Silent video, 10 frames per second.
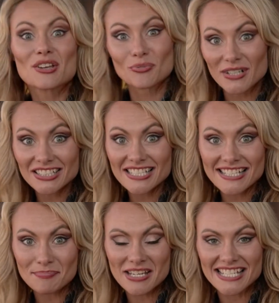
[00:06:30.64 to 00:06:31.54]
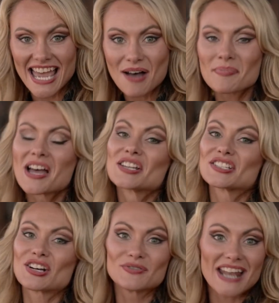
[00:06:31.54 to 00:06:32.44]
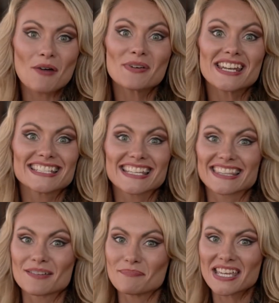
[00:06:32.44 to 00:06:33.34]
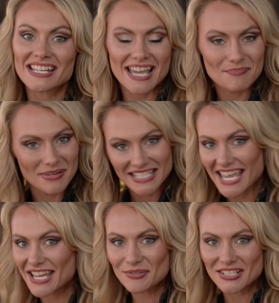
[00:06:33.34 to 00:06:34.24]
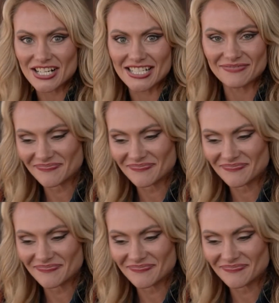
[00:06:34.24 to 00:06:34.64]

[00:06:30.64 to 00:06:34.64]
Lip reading: grill is up to temp, so now we need to get the meat and potatoes on.